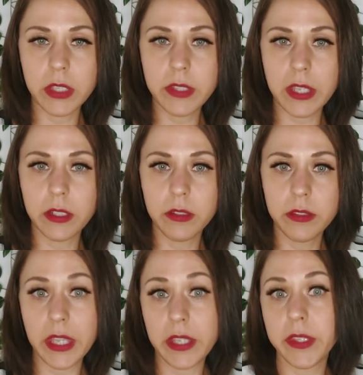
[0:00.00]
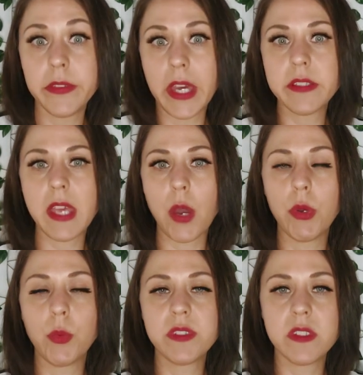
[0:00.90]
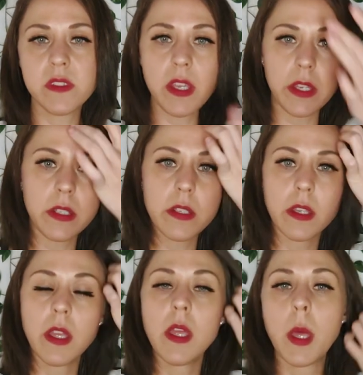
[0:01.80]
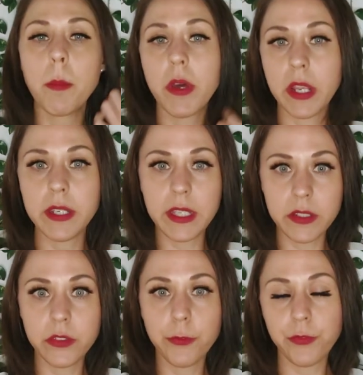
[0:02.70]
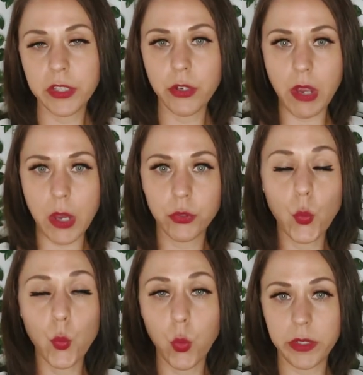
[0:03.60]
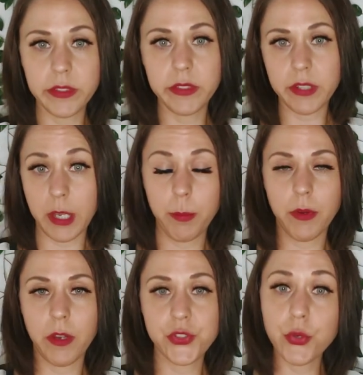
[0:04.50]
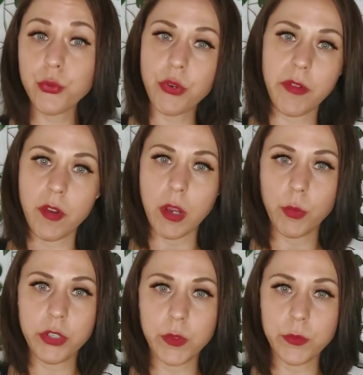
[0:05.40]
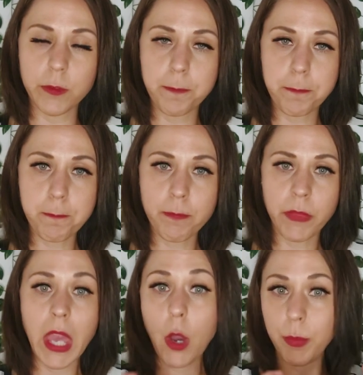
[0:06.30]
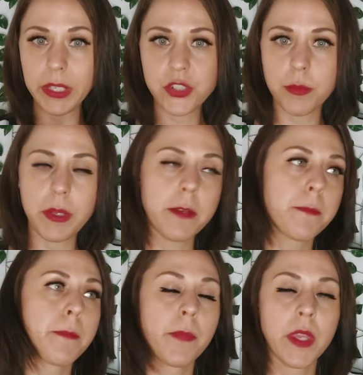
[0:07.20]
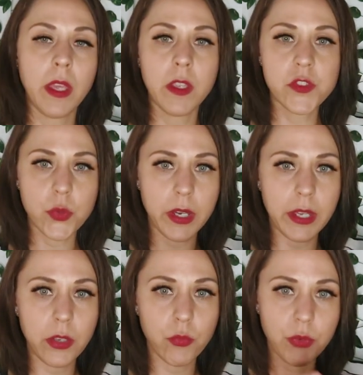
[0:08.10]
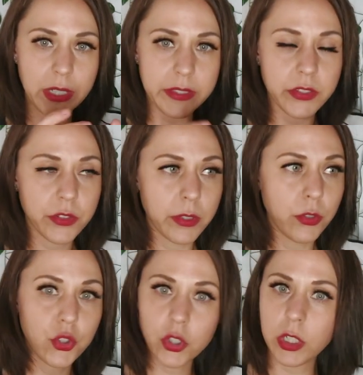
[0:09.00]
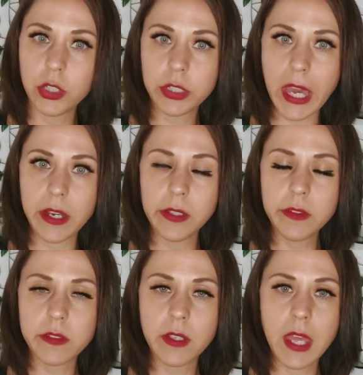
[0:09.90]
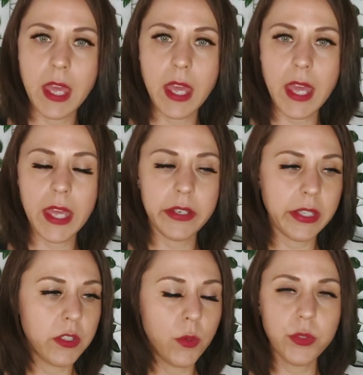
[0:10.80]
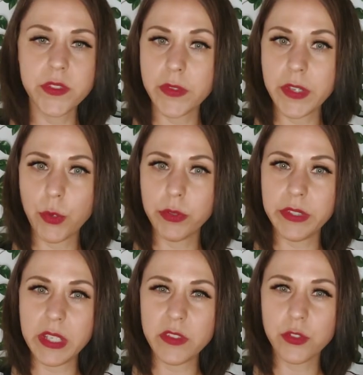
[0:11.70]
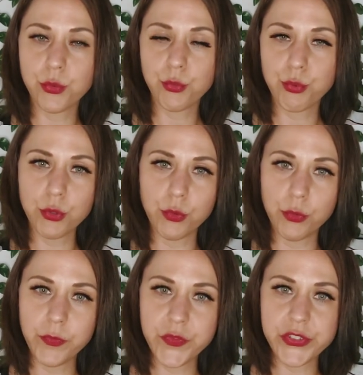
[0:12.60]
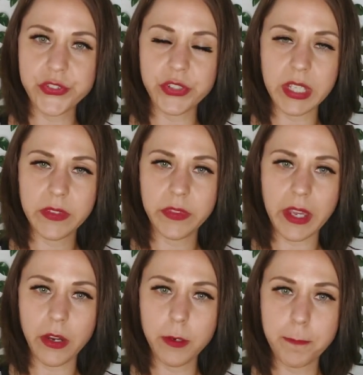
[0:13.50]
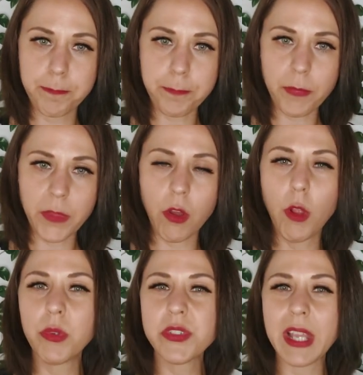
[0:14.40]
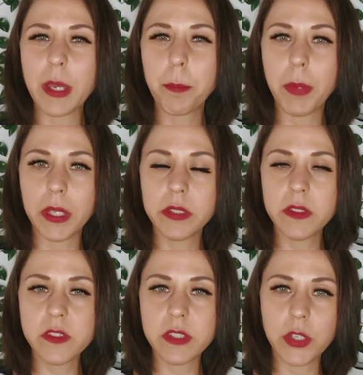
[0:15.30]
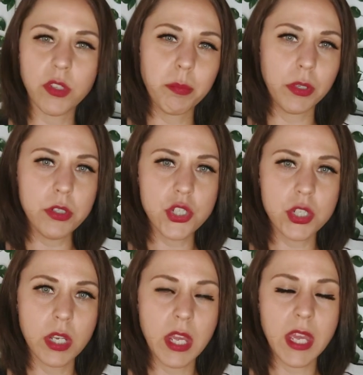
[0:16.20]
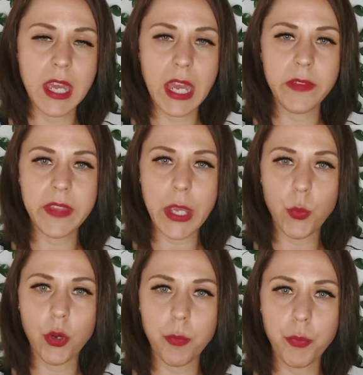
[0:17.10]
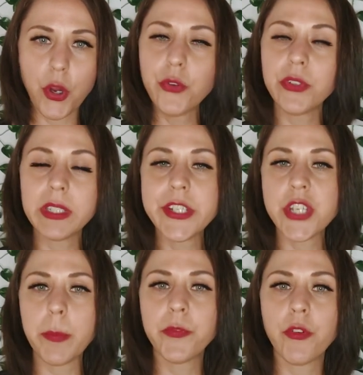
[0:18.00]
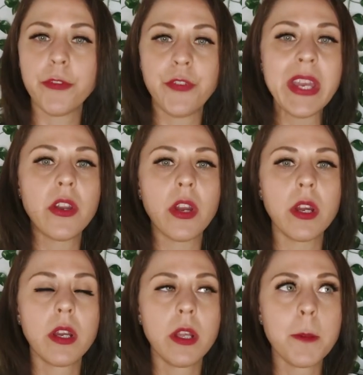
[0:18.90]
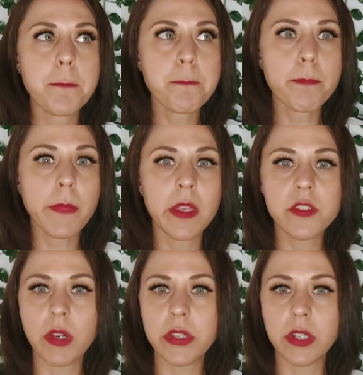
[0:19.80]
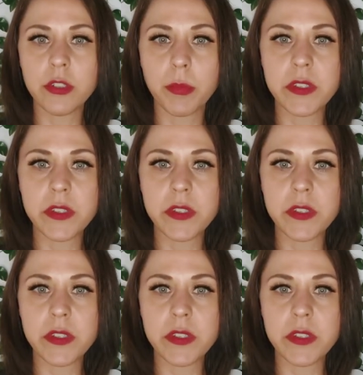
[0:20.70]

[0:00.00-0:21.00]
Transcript: then that's how it was designed. But I needed to figure out what type of screwdriver I would use, how big it should be. So I really took a good look at it and I noticed that there were these grooves in there, almost like buttons that you could push, and they were perfectly shaped for a finger. So I thought to